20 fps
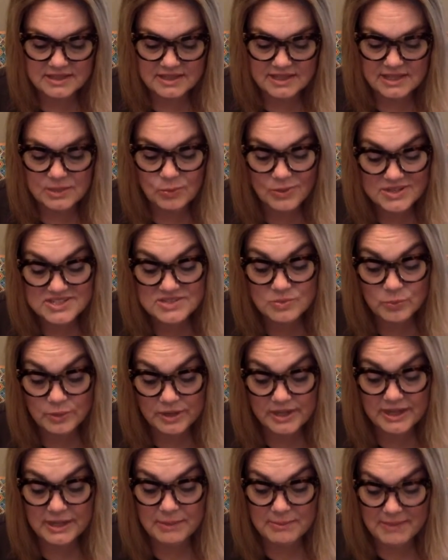"He wasn't
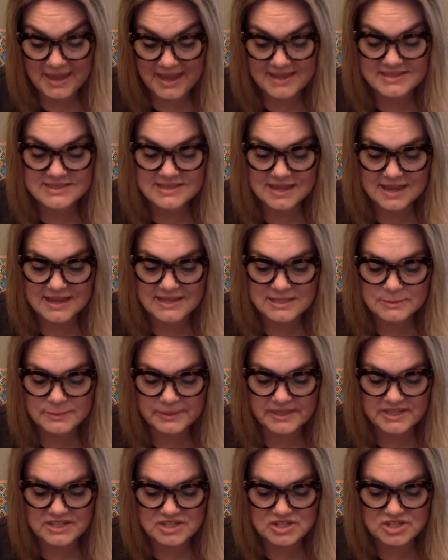wearing a mask," I
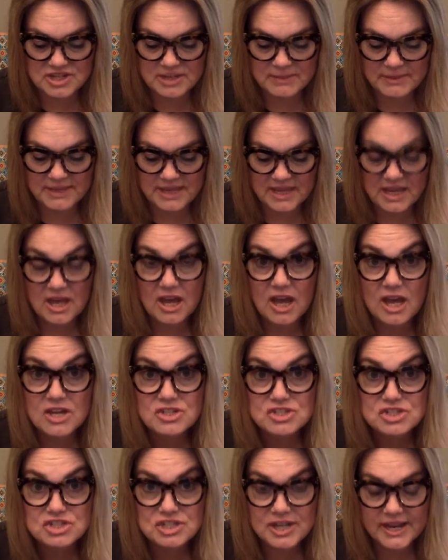explained to Jamie.
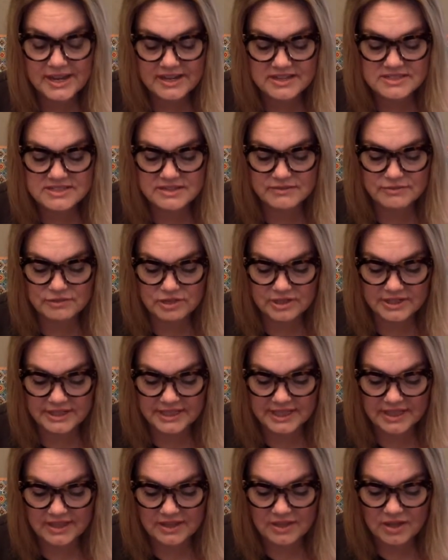"Hush, Jack," said
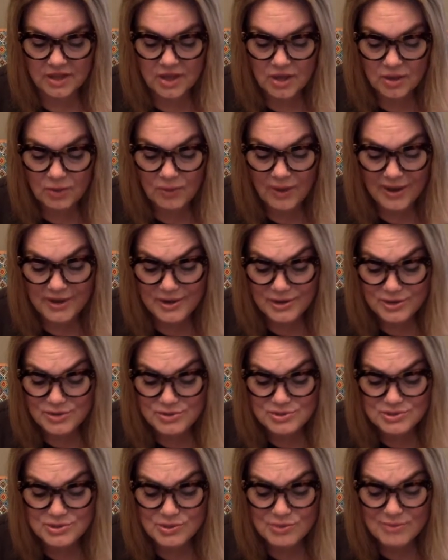Veronica. "Why are you
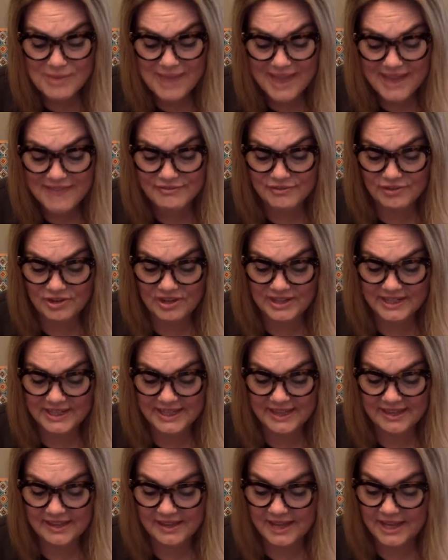so mad,
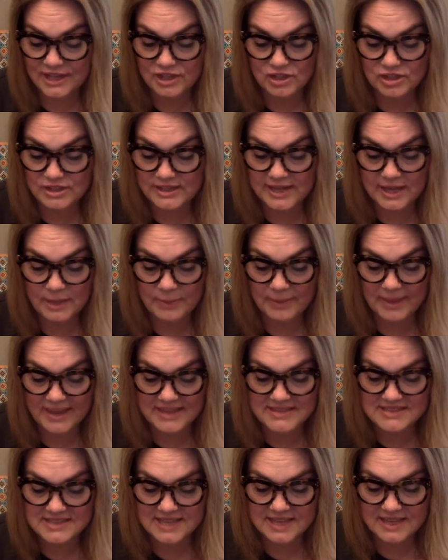Veronica?" I couldn't help
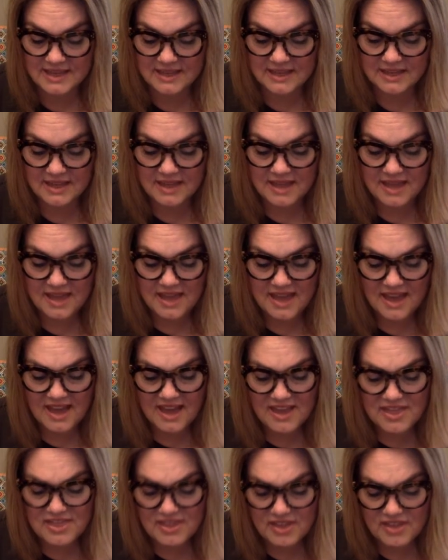asking.
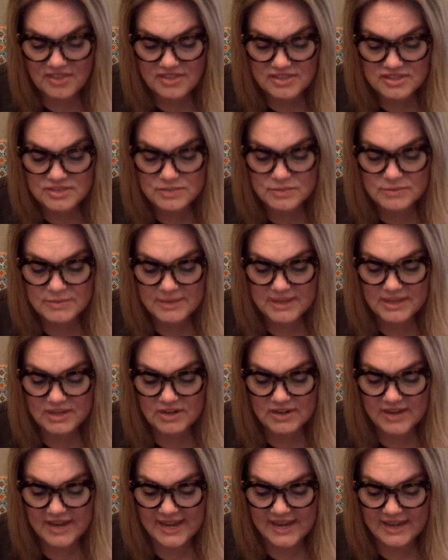I thought this would make
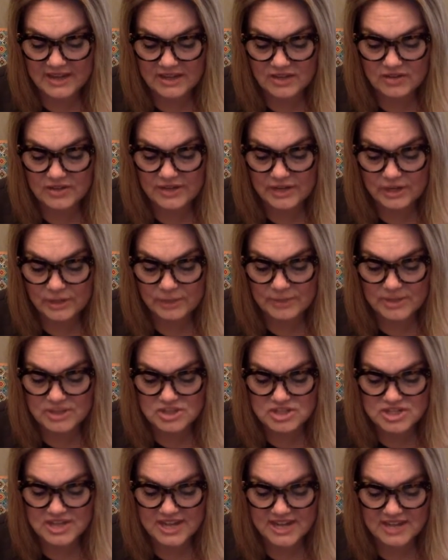her angrier, but
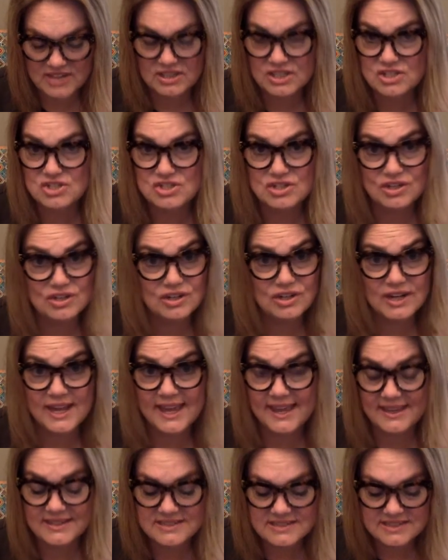she actually shook her
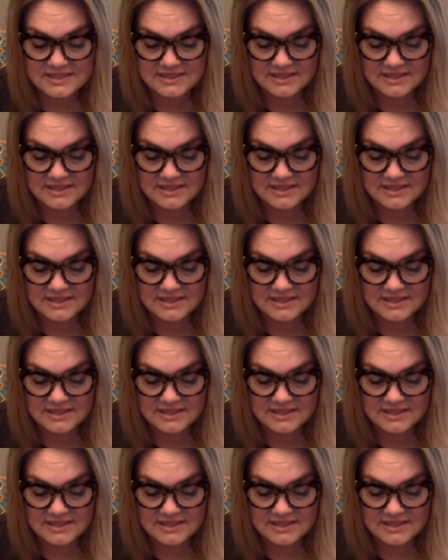head.